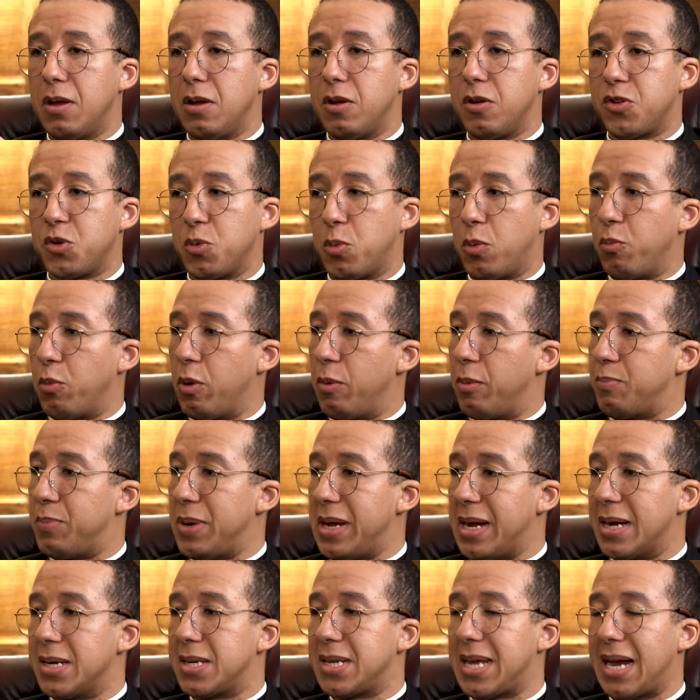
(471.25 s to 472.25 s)
So we're
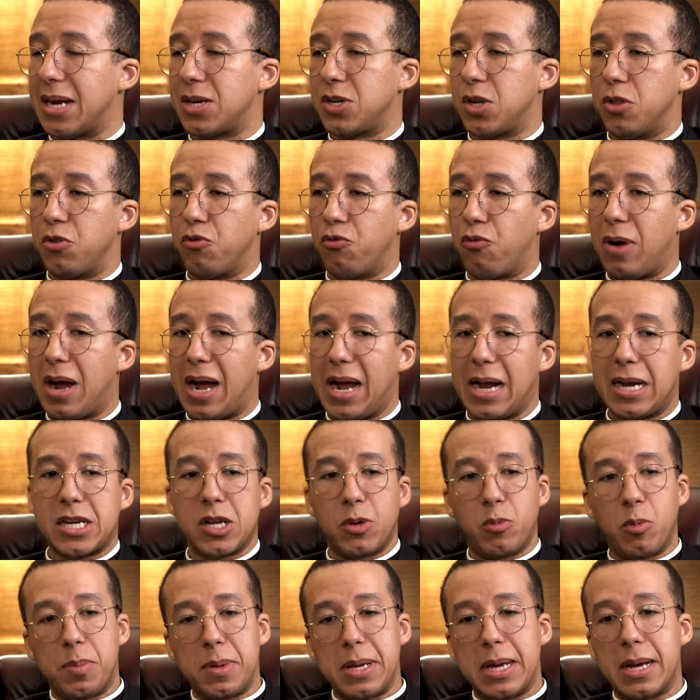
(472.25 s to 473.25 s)
being attacked on the right,
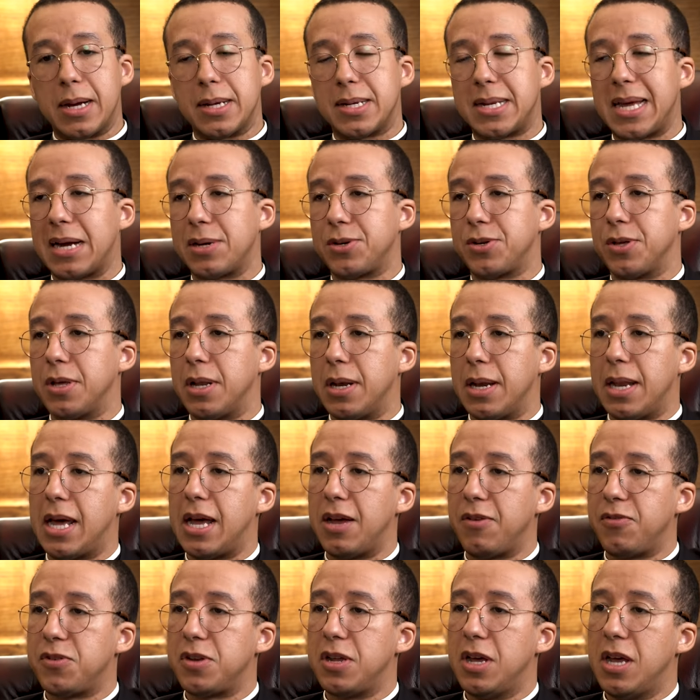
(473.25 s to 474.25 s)
we're being attacked on the
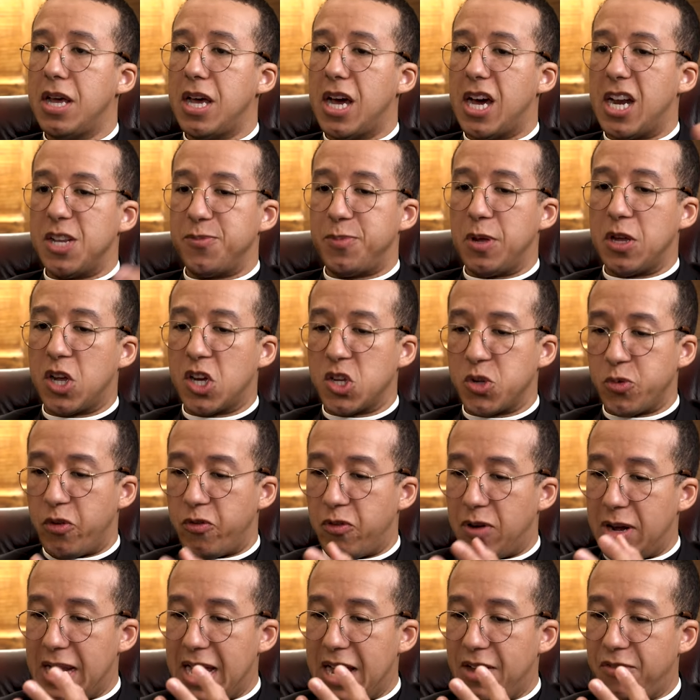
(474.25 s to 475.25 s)
left, and it's because we've
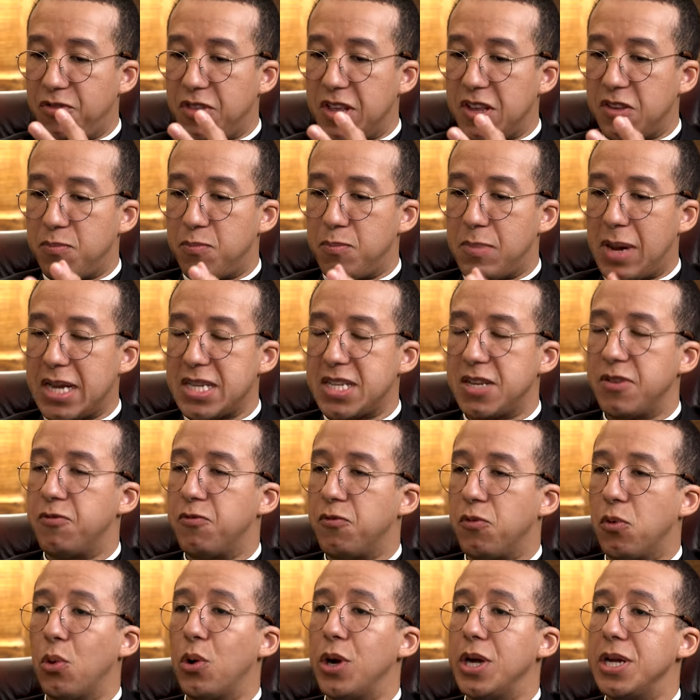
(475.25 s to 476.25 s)
left this massive
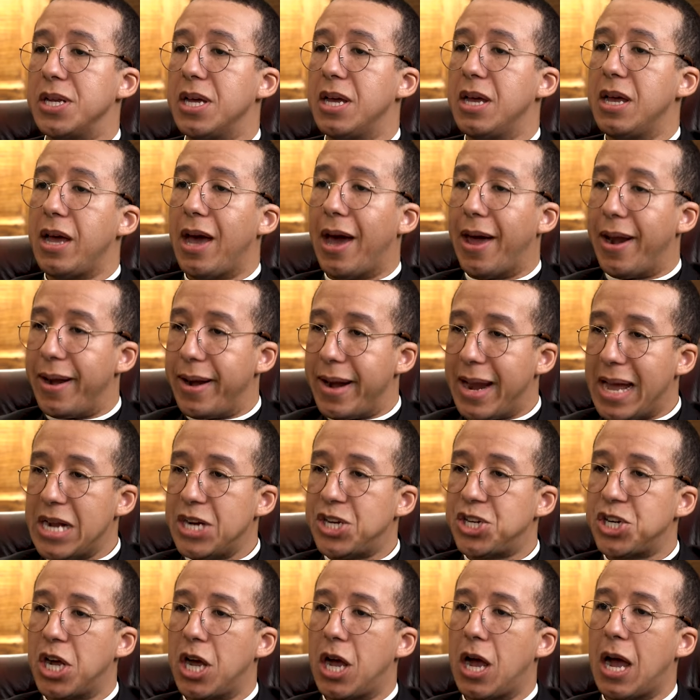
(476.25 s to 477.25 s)
void, and
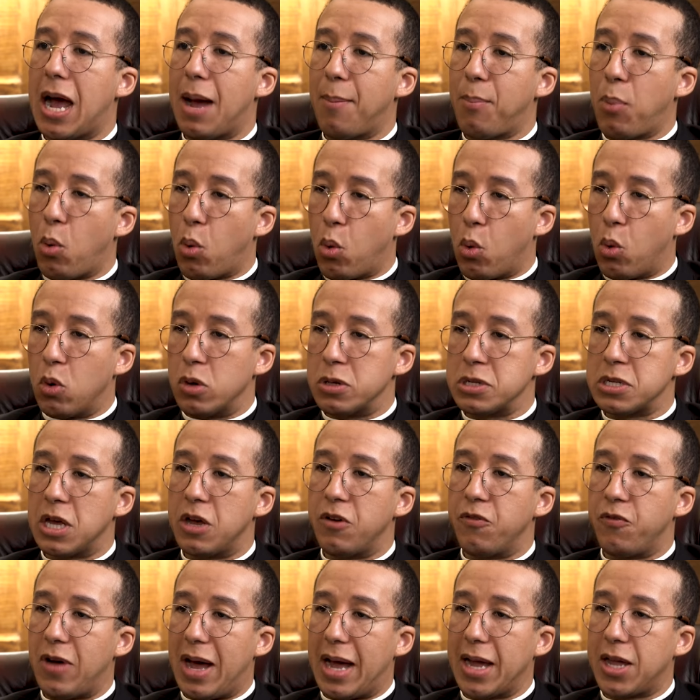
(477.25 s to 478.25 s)
nature abhors a
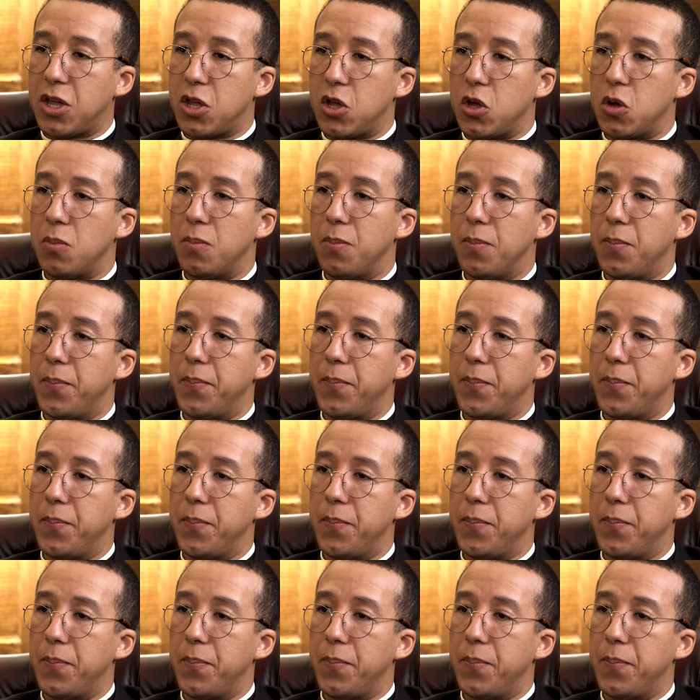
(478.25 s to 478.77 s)
vacuum.